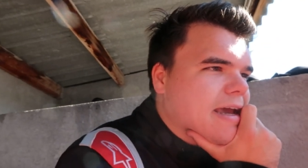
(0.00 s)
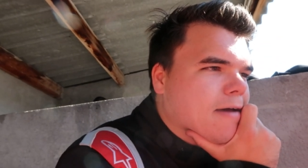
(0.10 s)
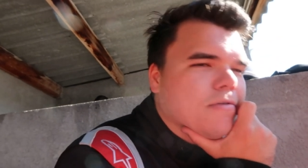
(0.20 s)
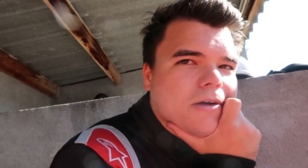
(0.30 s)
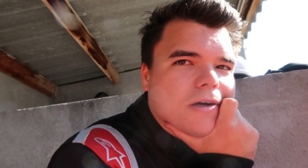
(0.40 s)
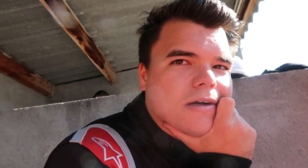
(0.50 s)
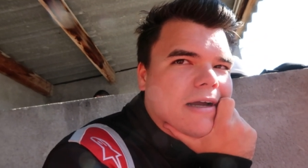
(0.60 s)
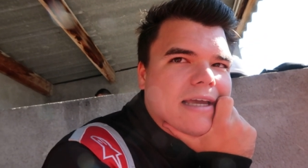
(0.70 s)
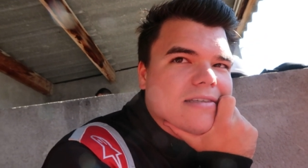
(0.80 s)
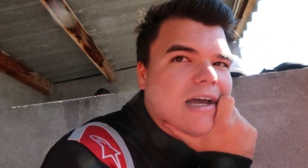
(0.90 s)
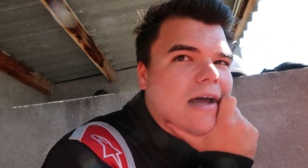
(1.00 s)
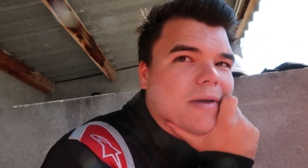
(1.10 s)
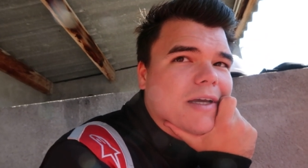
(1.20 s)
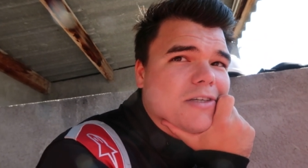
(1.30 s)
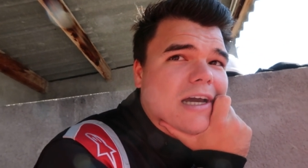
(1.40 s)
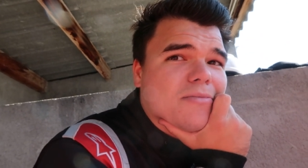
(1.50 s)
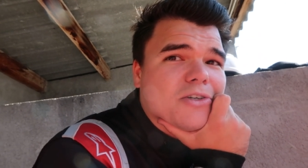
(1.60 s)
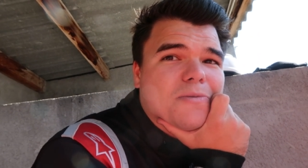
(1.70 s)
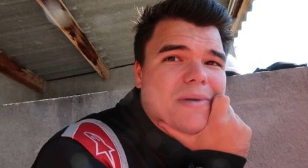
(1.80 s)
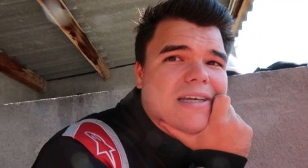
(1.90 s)
heavier. I guess not because you got
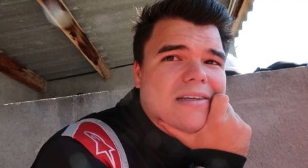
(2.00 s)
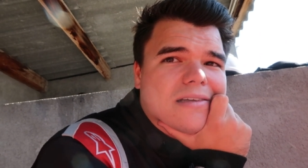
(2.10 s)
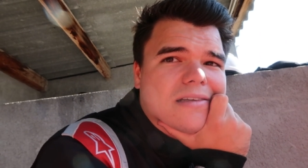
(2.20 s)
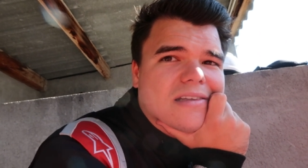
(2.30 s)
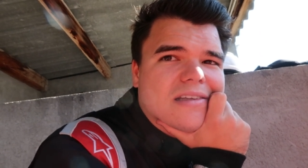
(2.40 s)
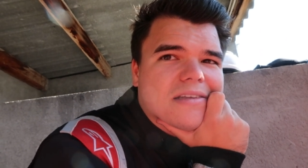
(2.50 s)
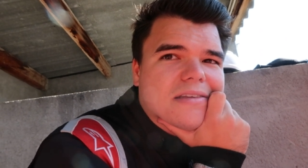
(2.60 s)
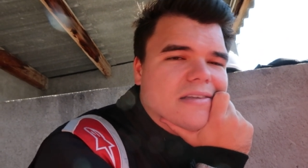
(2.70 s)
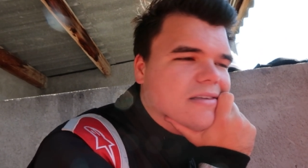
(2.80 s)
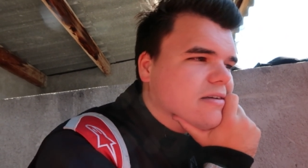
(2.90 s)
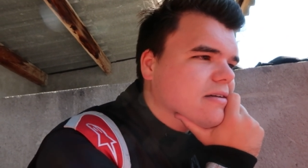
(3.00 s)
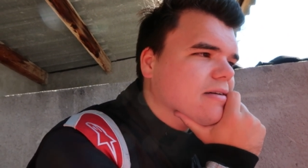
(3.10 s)
more speed. Yeah, yeah.